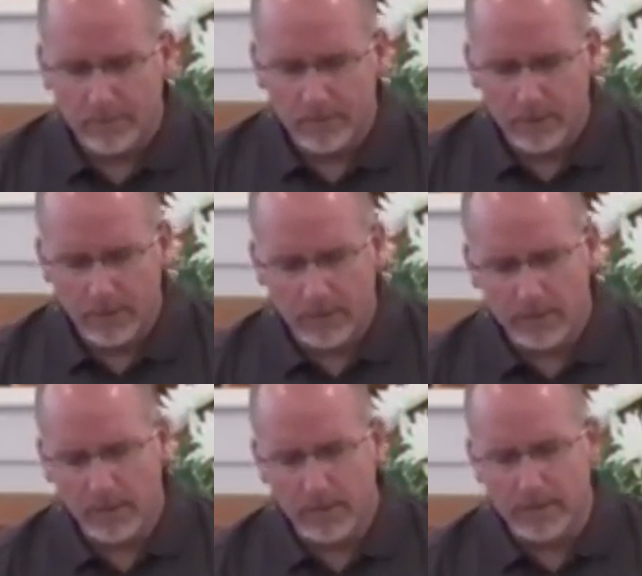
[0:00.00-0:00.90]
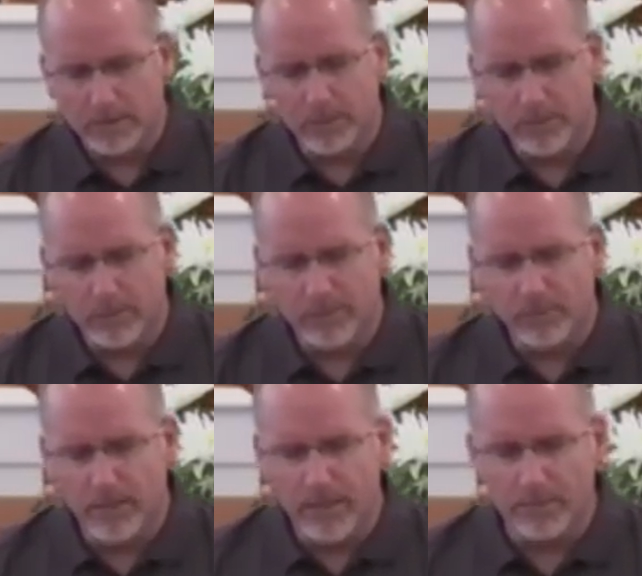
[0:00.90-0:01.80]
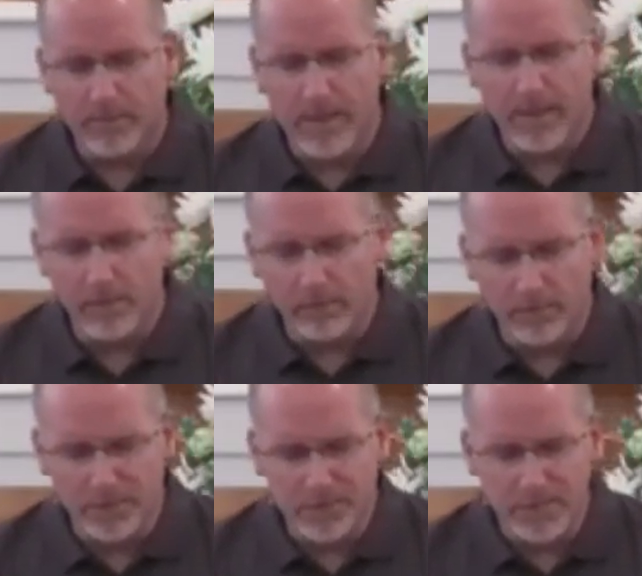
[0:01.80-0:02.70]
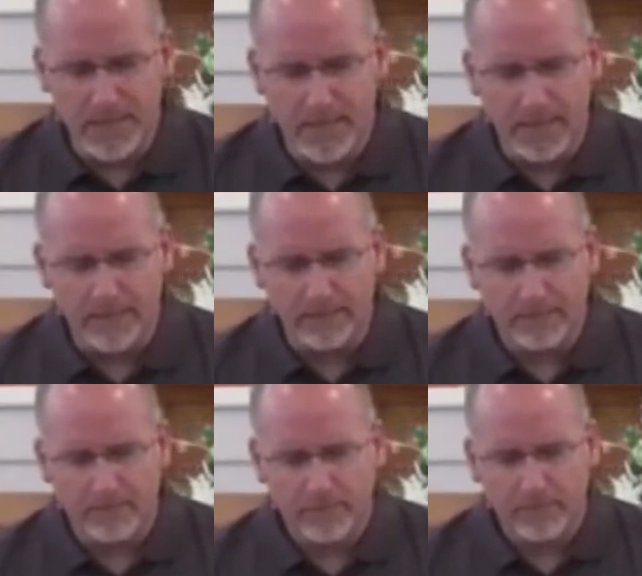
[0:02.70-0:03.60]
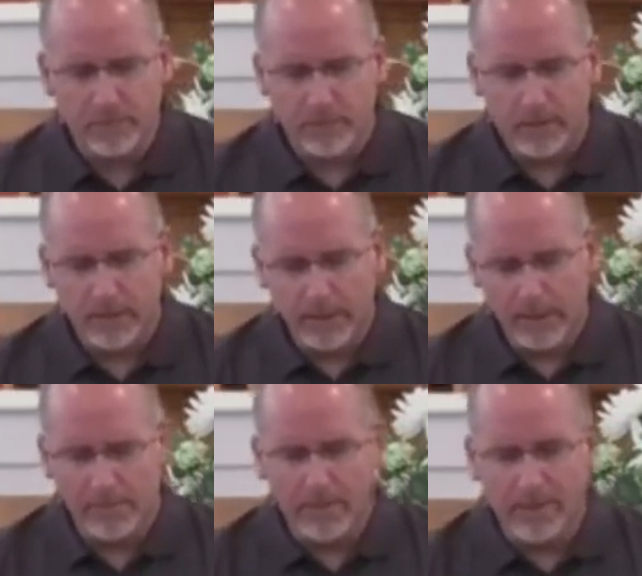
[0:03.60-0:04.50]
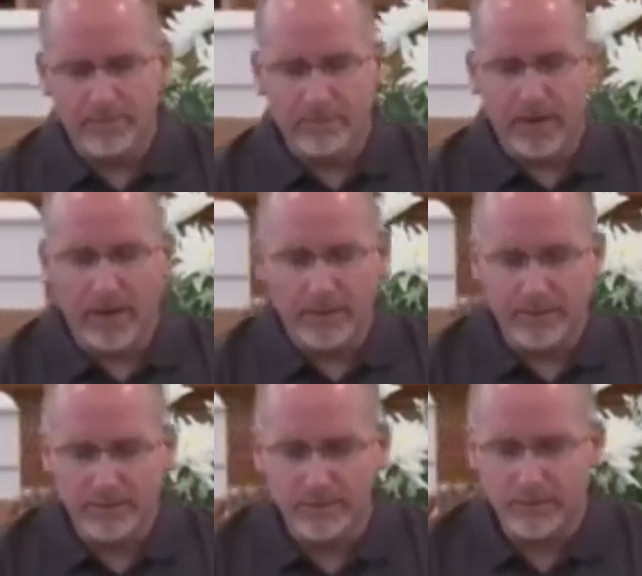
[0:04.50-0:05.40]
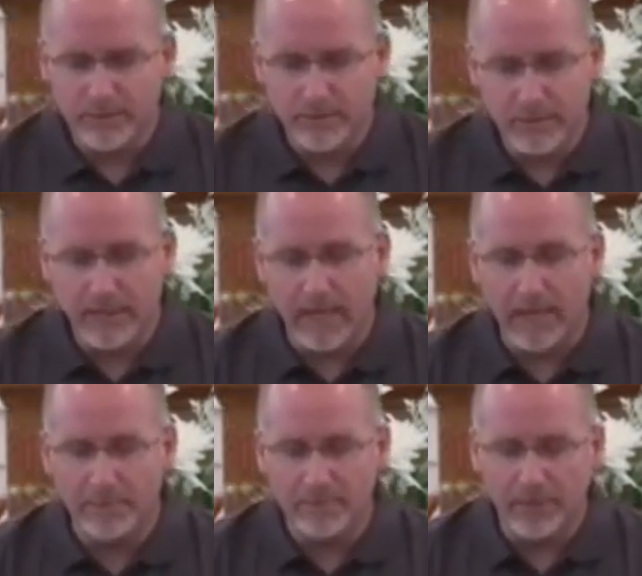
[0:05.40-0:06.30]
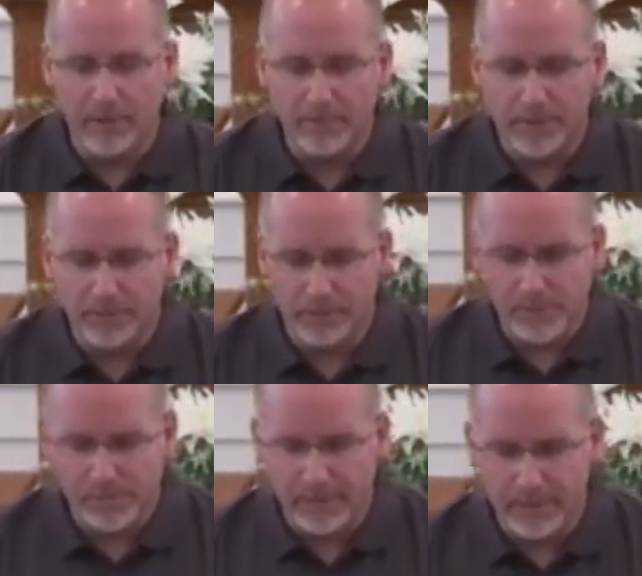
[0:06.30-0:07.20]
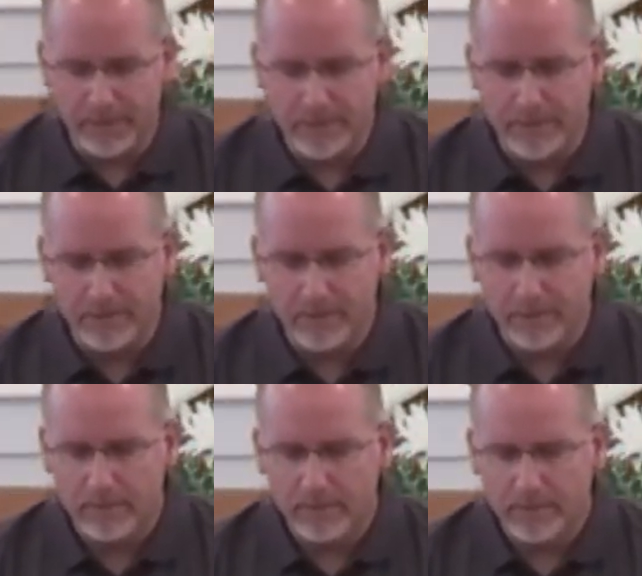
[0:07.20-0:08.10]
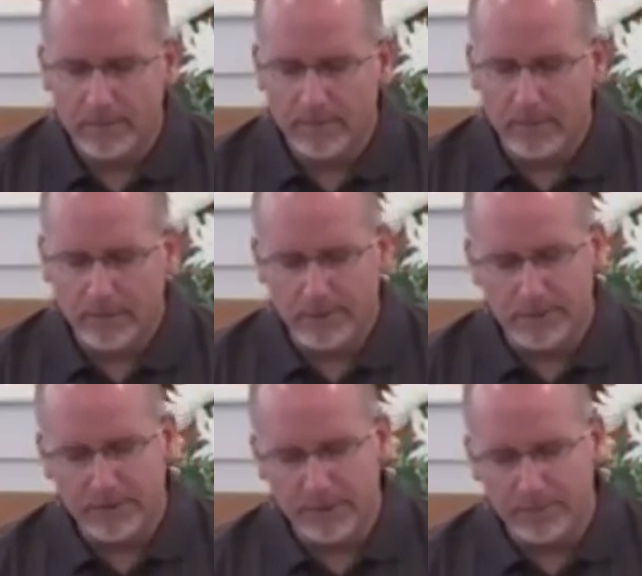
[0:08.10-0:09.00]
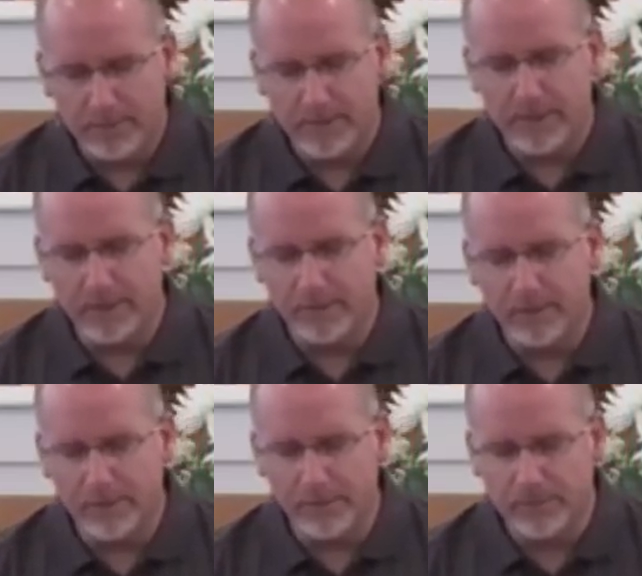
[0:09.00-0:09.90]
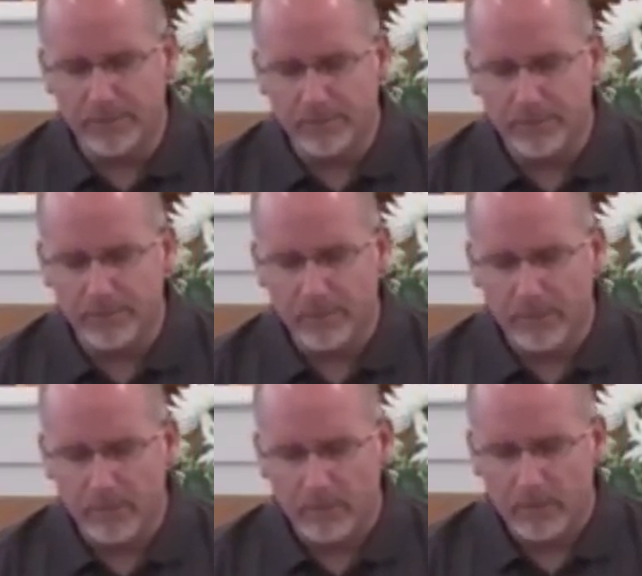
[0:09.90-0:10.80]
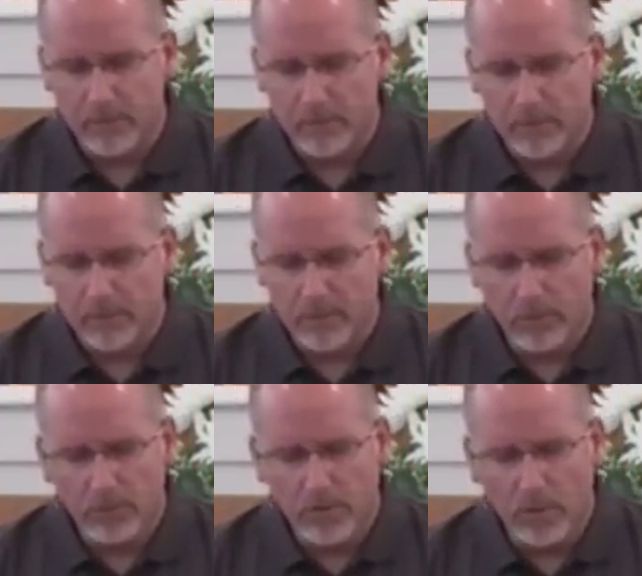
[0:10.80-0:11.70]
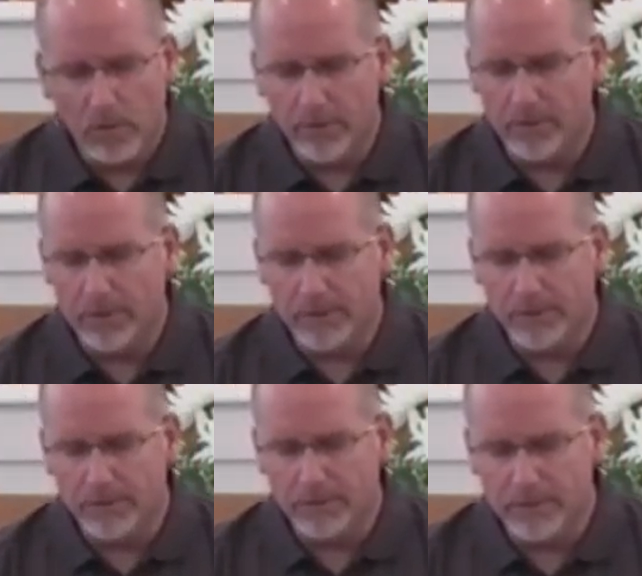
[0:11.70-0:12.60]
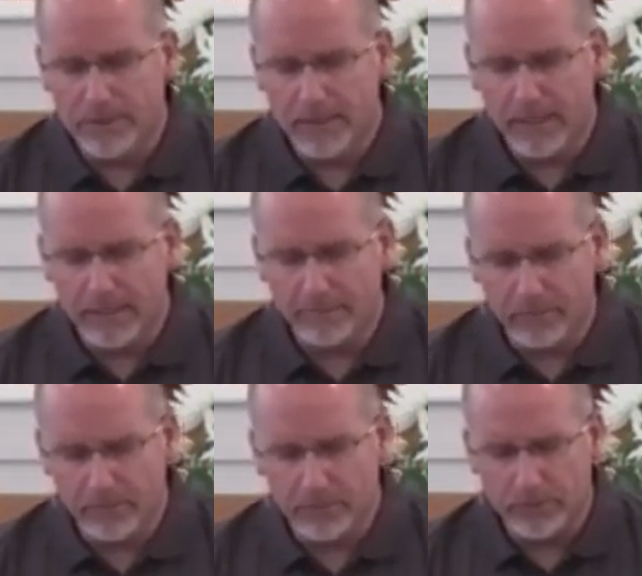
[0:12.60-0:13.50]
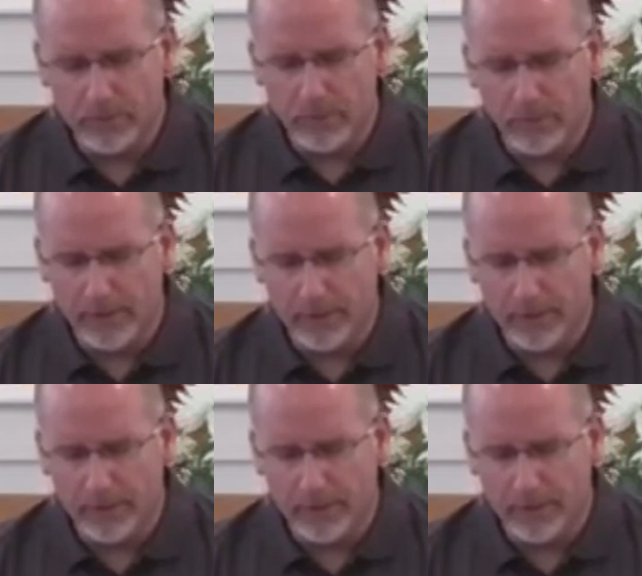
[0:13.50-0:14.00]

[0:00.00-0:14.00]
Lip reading: And God, as we reflect back on this day, it may find us to a time of coming to repentance and just simply telling you wholeheartedly during this time that we're sorry.